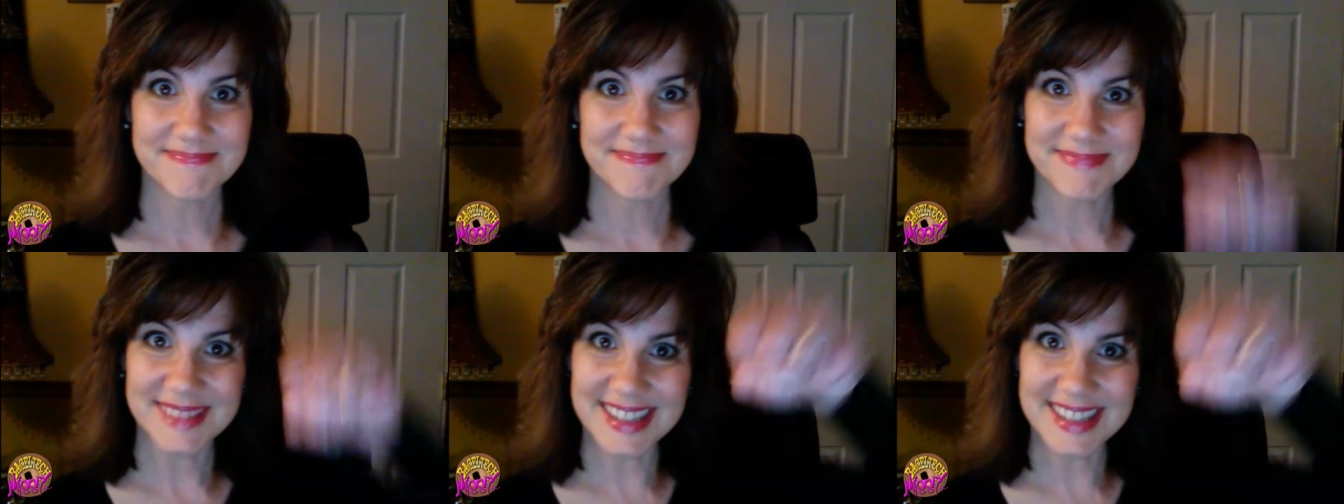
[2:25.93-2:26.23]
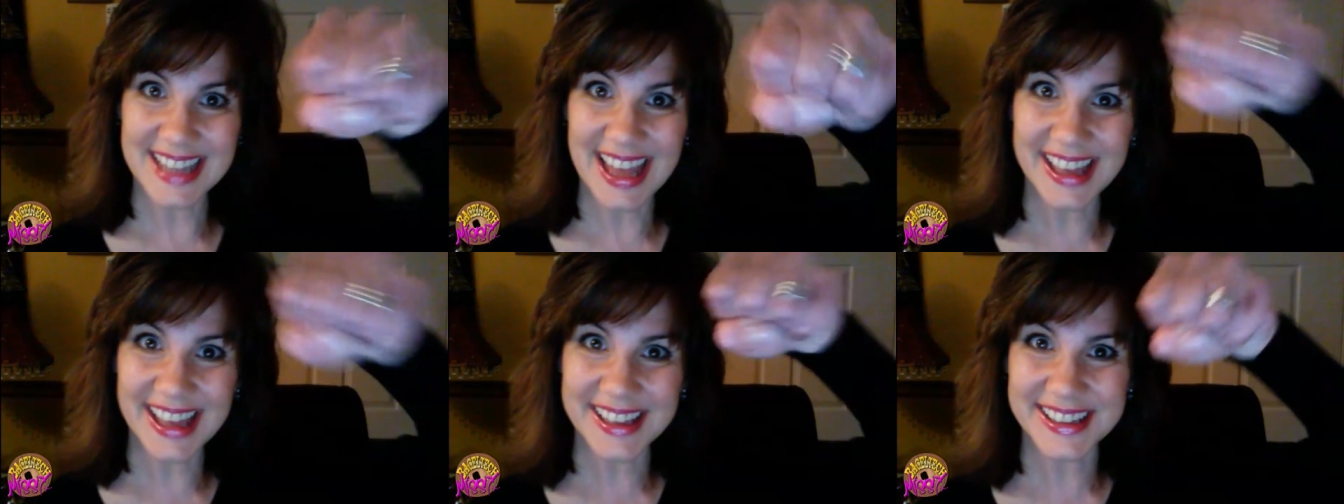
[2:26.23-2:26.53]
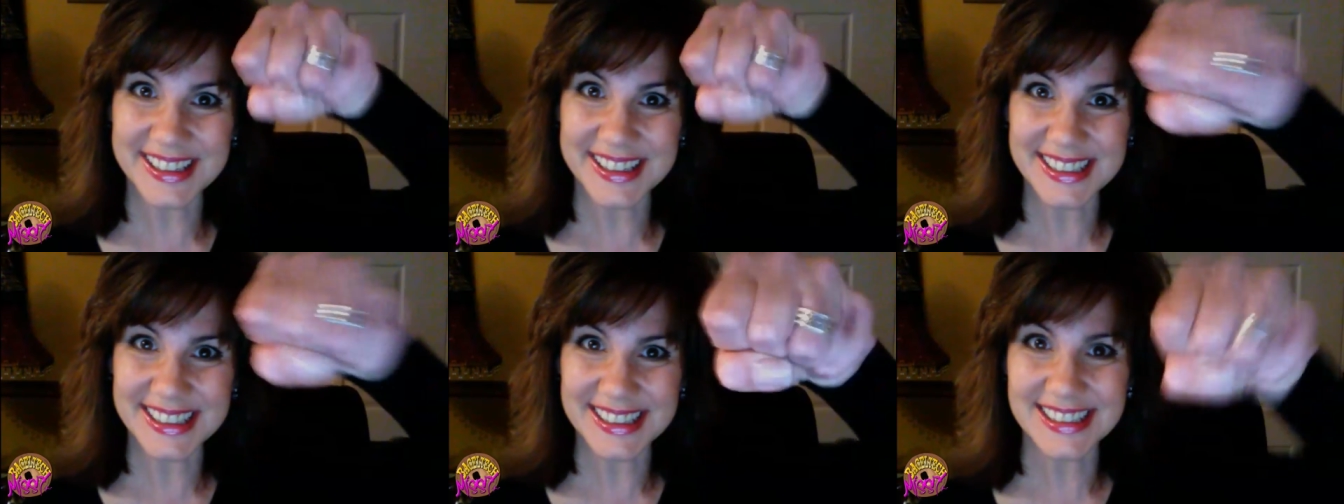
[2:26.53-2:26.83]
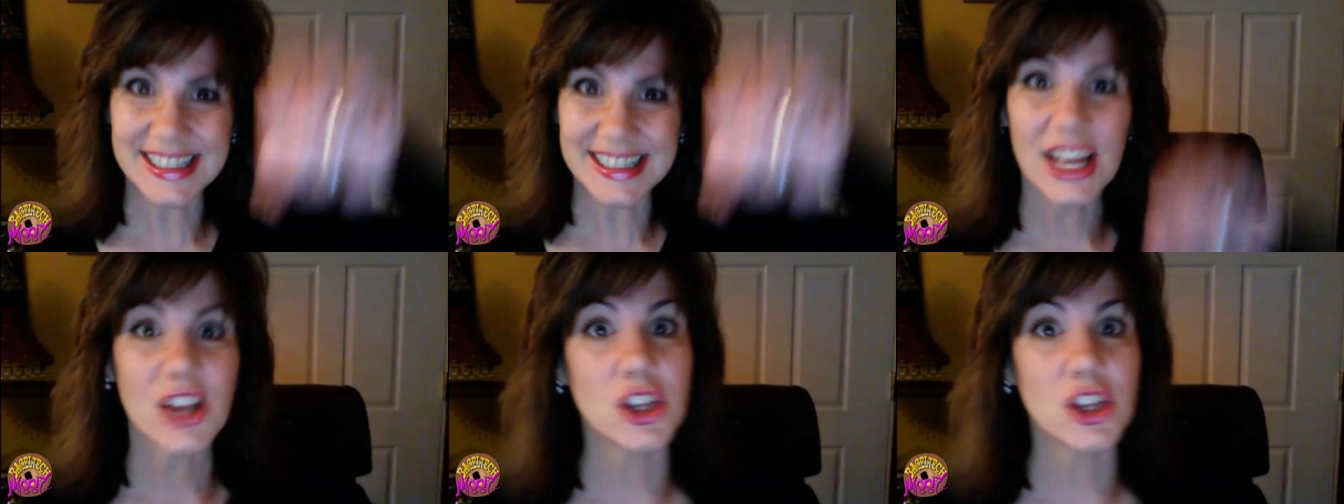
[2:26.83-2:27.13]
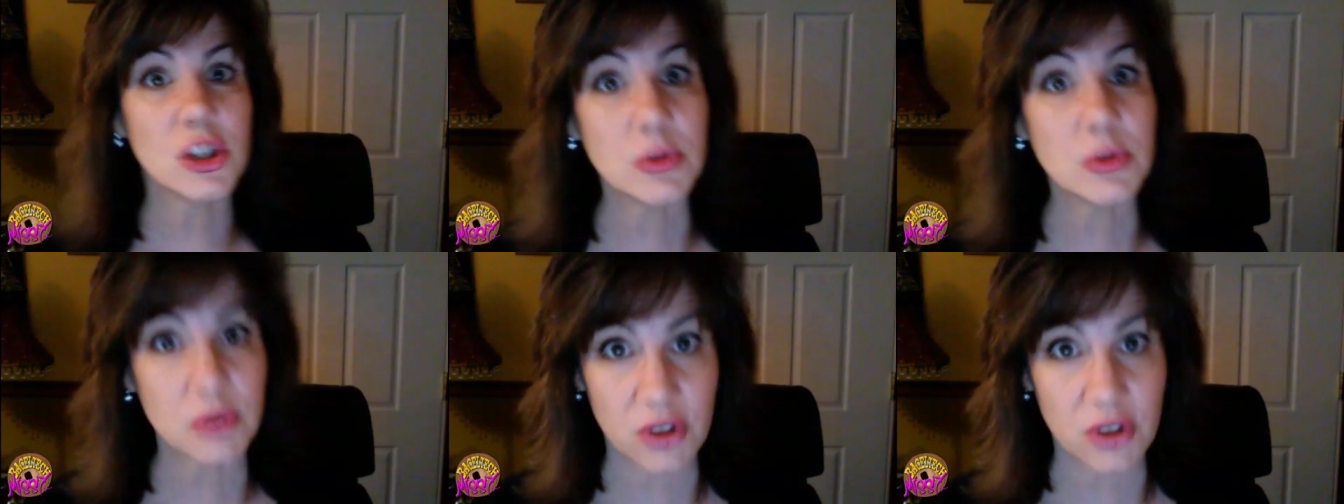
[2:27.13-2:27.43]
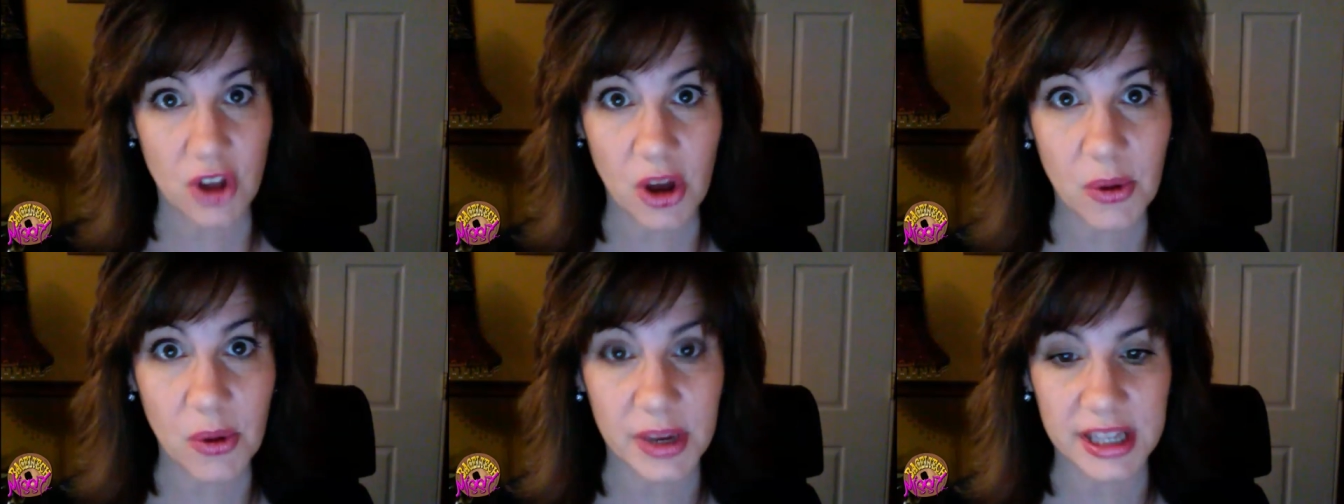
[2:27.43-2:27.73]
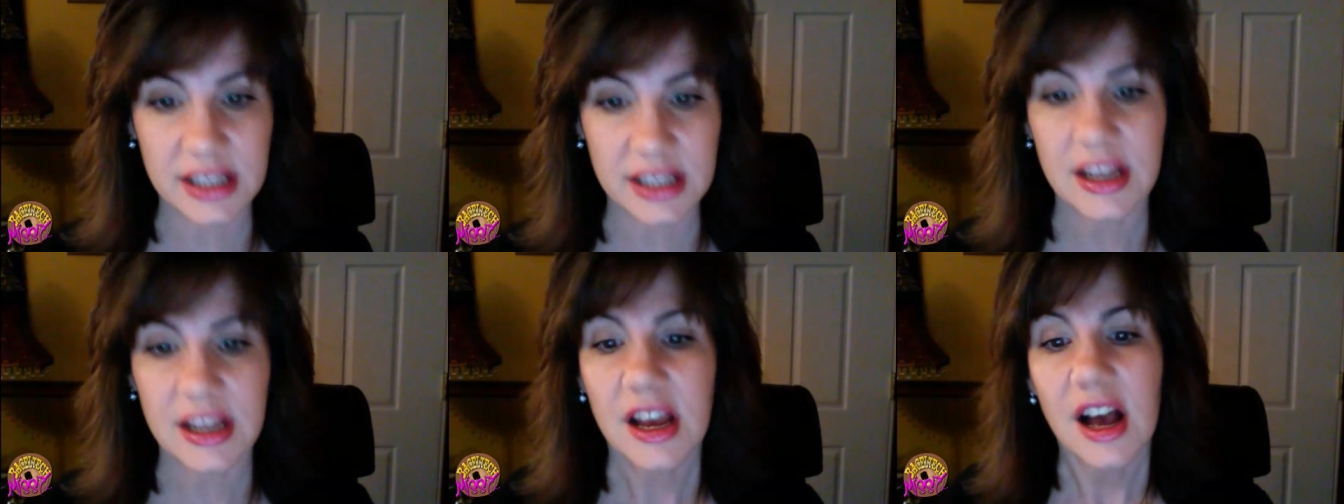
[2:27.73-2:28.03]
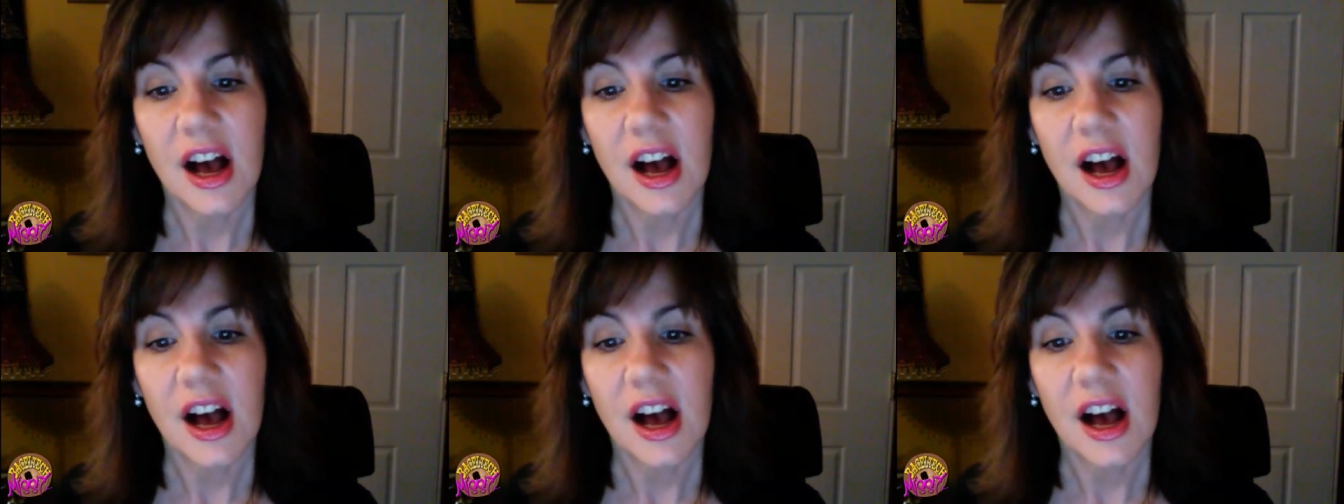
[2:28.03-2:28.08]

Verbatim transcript: Knuckles, you know it.